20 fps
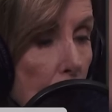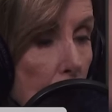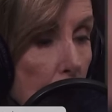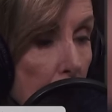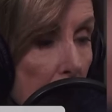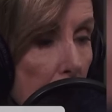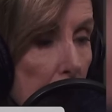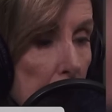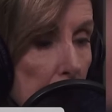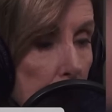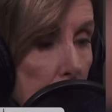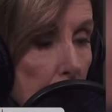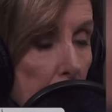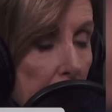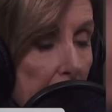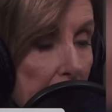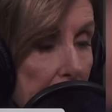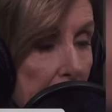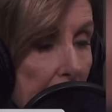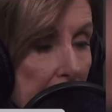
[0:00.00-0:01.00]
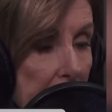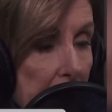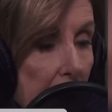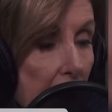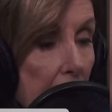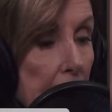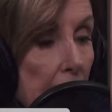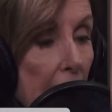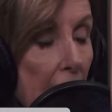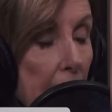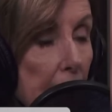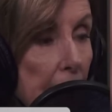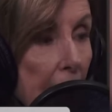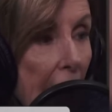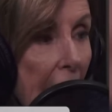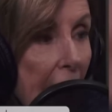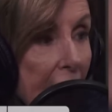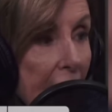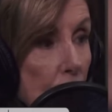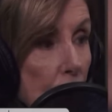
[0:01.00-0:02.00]
what I was doing at that time.
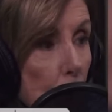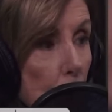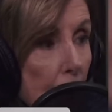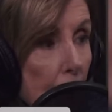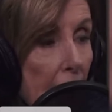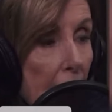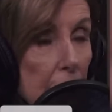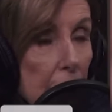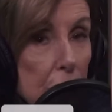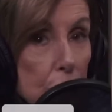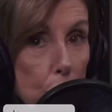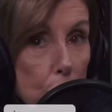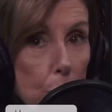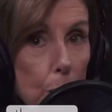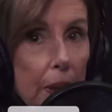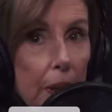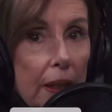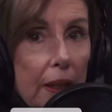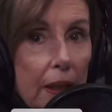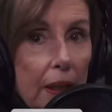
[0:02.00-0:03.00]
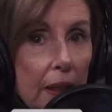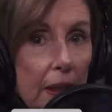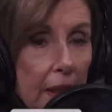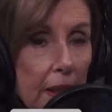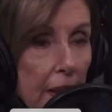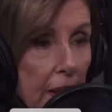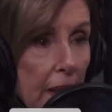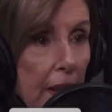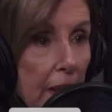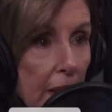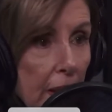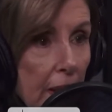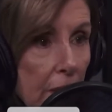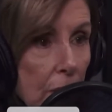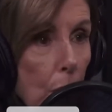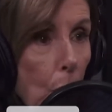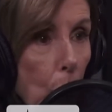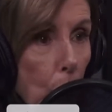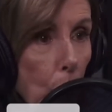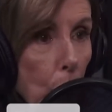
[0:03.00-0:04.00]
I knew what I was doing in
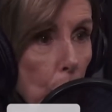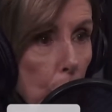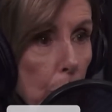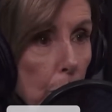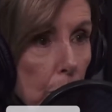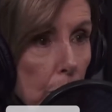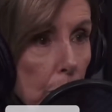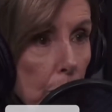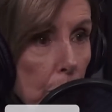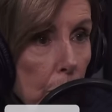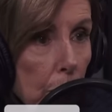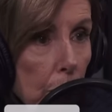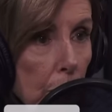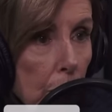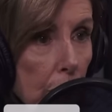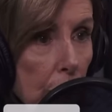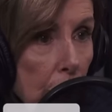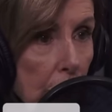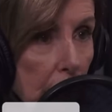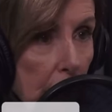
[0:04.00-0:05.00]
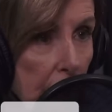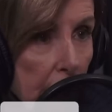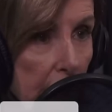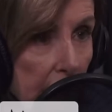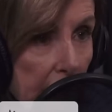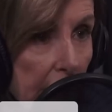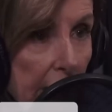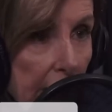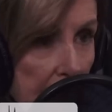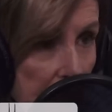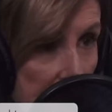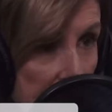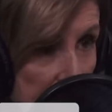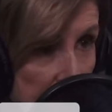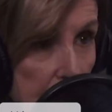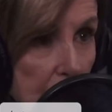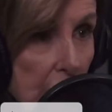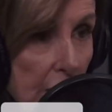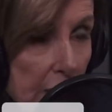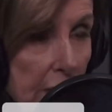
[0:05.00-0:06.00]
the whole thing, not
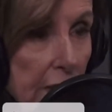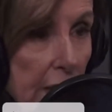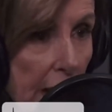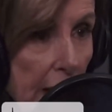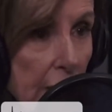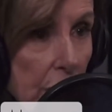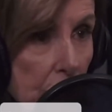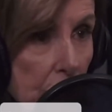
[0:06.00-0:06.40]
just that